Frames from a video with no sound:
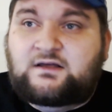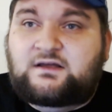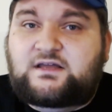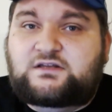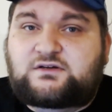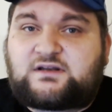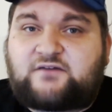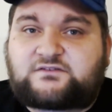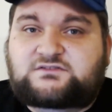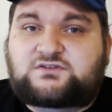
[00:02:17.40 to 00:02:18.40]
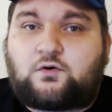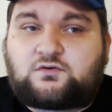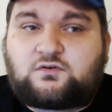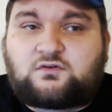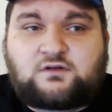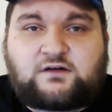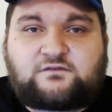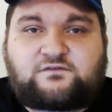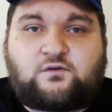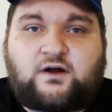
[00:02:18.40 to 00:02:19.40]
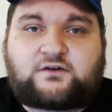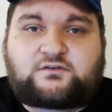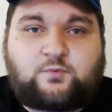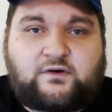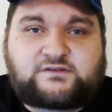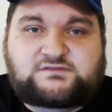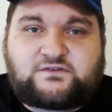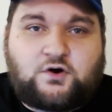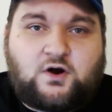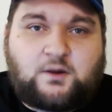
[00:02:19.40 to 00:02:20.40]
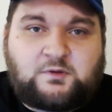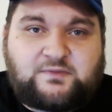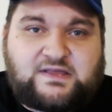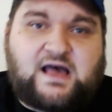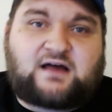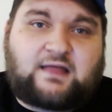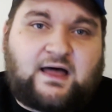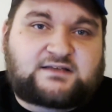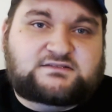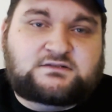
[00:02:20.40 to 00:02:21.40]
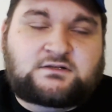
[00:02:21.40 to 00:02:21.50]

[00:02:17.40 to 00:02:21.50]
and you can have a total of 400 points of your army be allies.